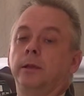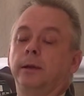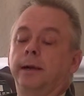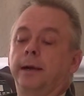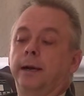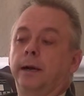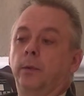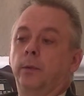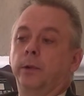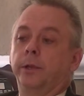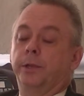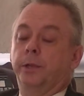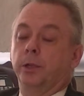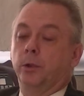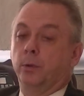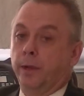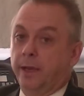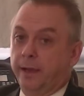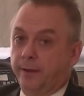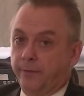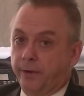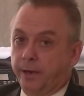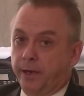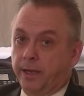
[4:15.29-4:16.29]
We do
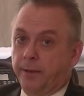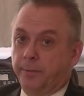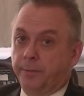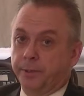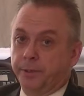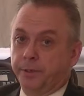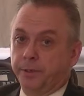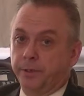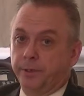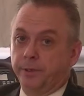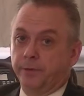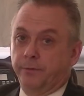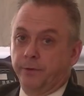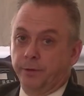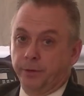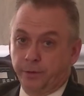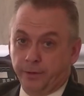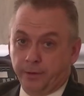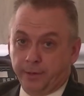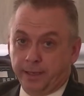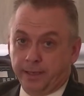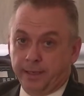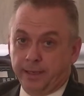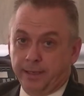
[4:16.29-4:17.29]
have an opportunity for
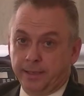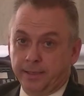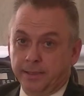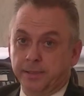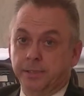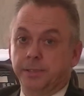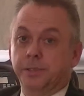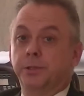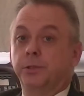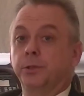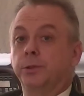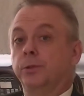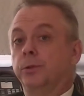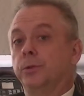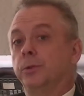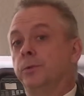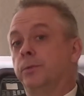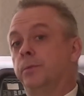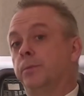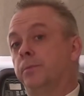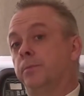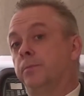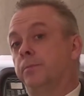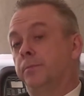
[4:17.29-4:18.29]
you guys
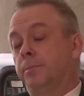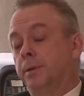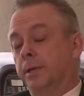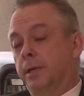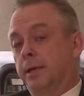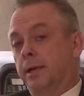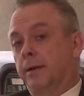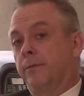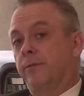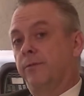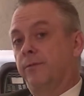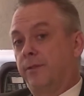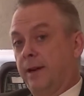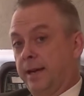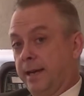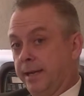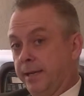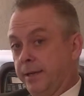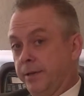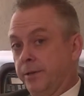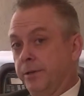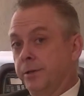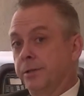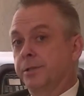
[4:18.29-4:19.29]
to become
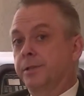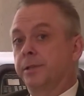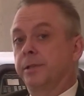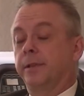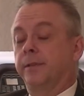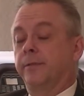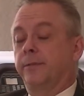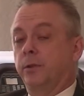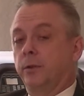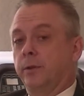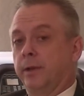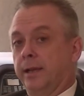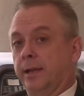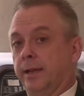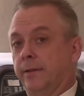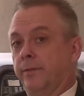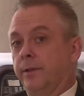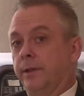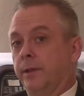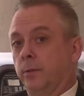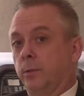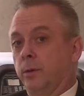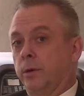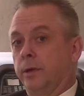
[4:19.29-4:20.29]
finders. If you have
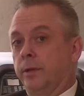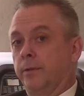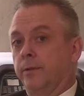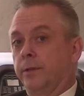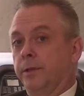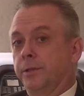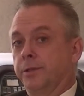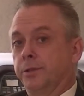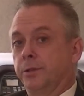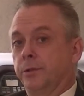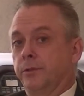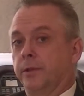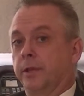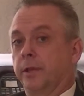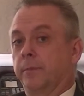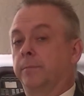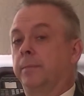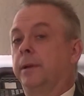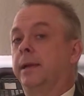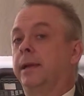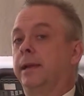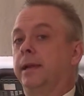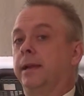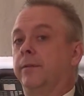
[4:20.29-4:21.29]
anyone that you
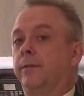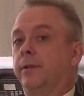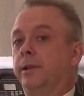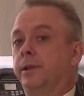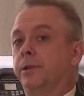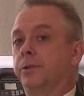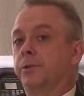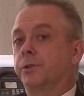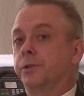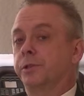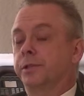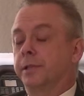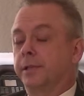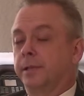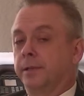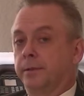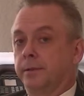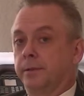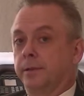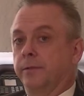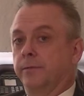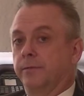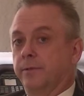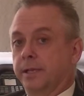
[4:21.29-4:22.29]
think may have an interest
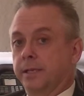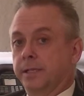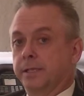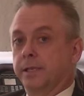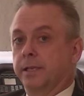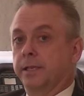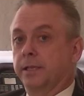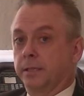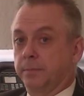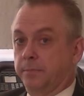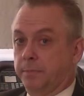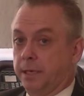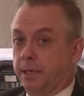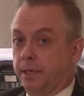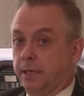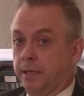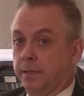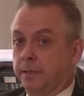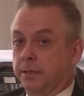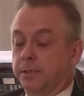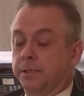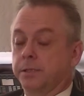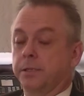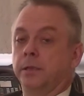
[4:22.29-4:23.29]
in investing in the
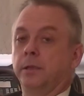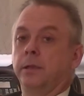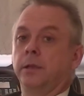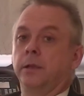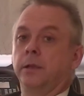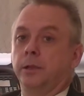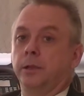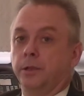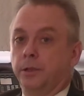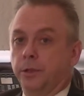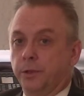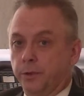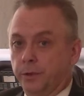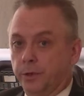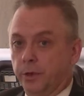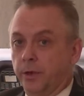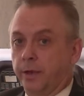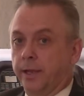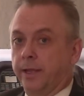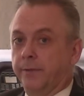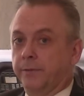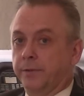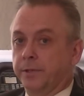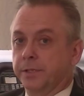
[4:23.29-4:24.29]
bonds, you
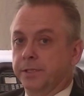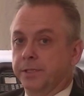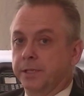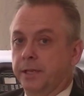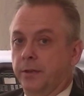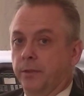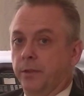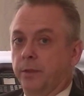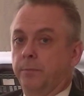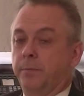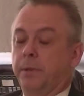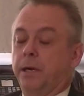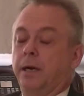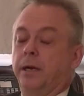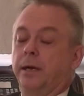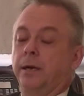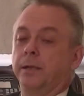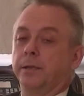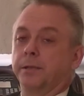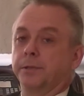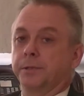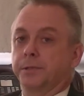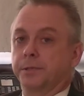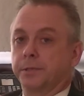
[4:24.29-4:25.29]
don't have to sell the
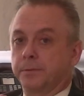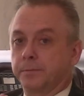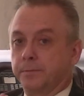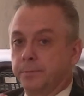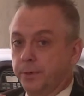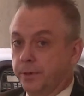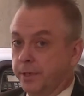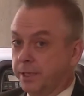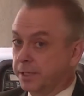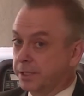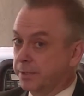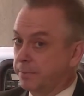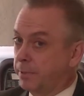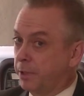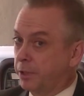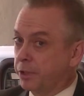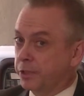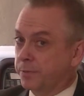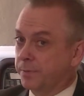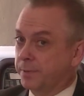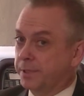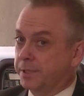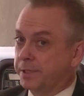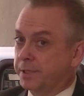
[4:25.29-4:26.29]
bonds. You're not
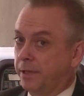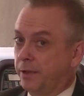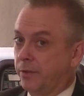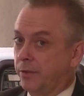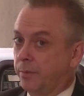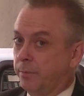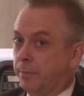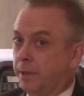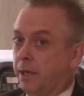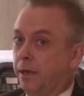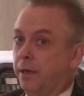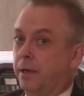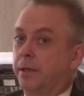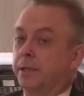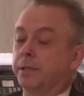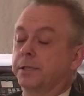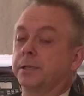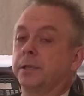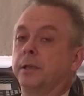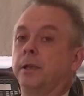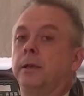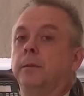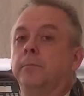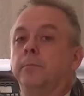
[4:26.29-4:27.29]
supposed to be selling the
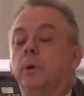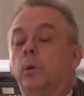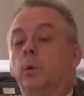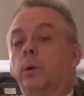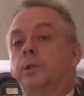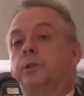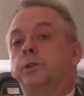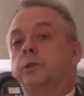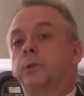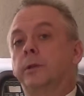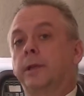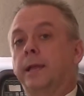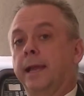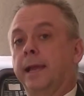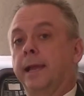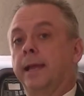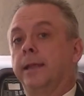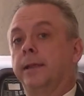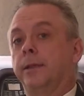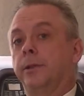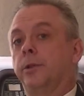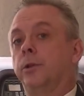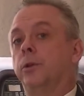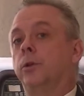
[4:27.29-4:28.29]
bonds. But what you
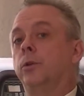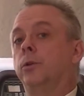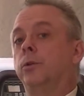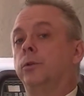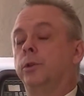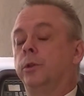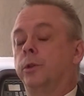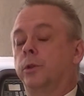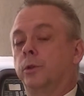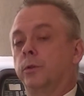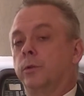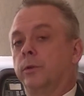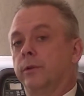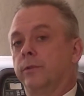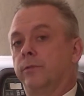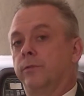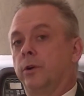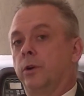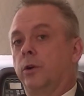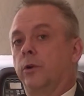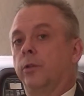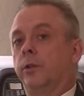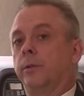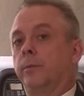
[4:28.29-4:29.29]
can do, you can
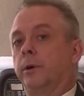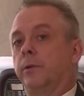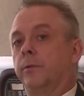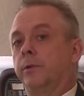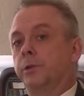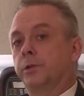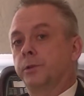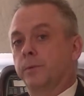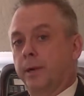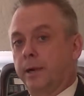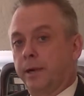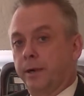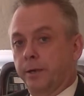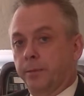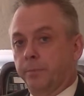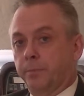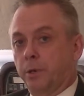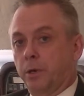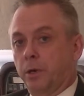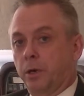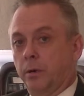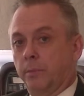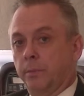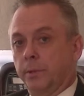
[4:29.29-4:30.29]
refer them over to our
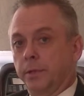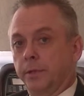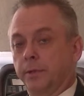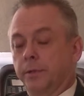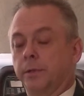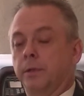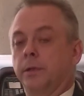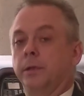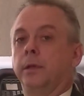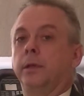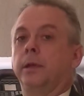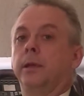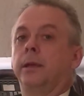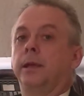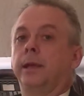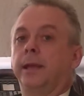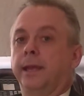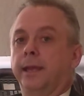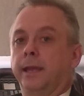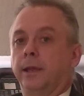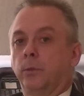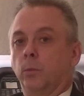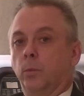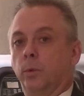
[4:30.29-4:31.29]
department,
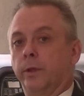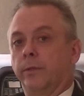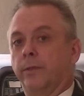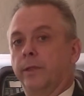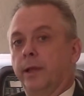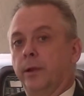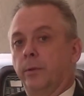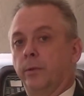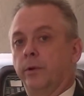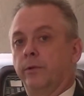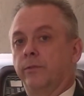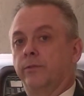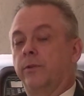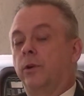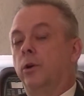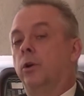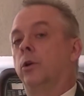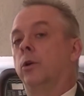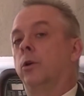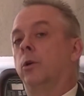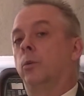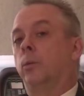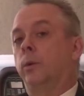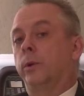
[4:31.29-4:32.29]
and with that
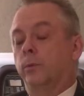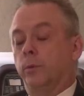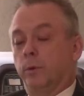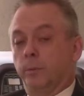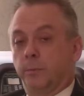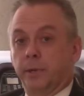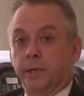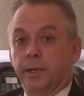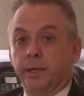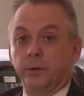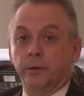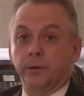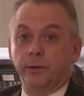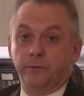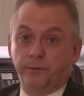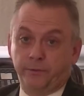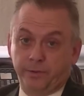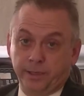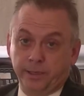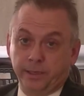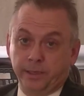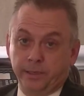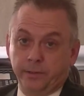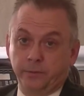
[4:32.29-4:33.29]
referral, we will pay you a
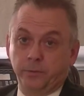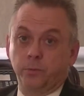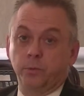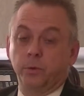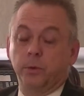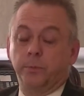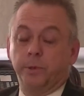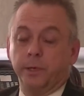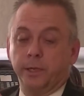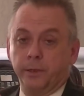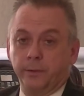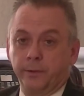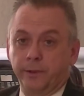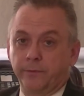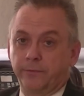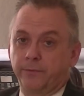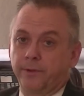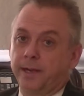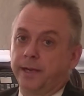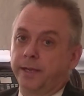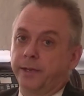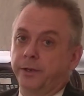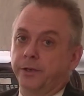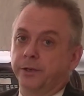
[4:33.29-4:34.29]
fee. We'll pay you a
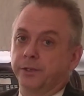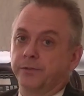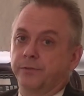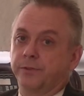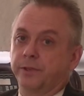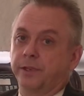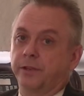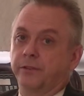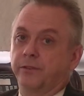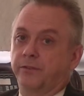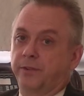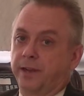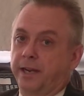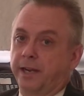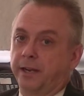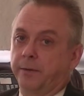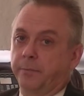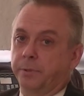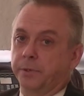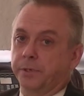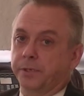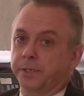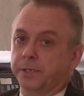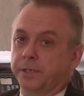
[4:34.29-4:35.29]
finder's fee of
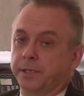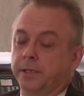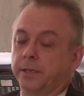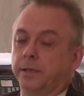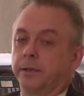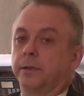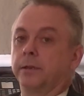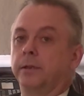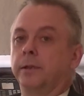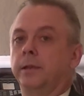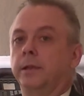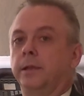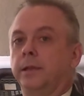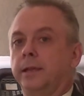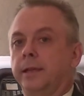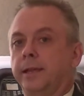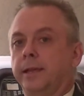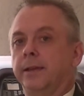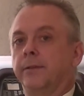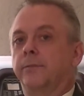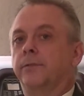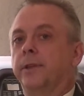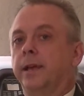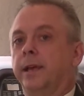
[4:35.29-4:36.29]
5%
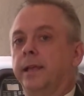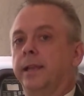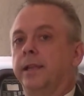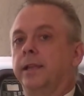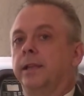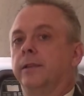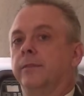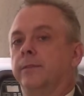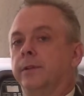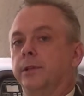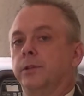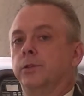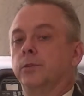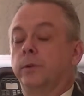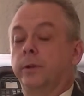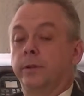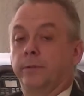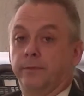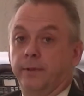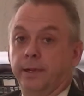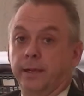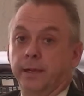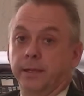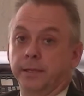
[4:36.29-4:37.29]
if that individual
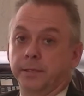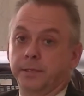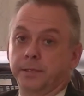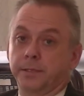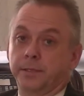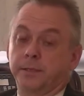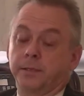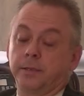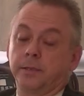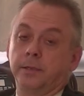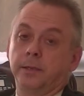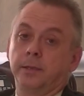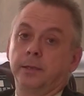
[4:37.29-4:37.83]
invests.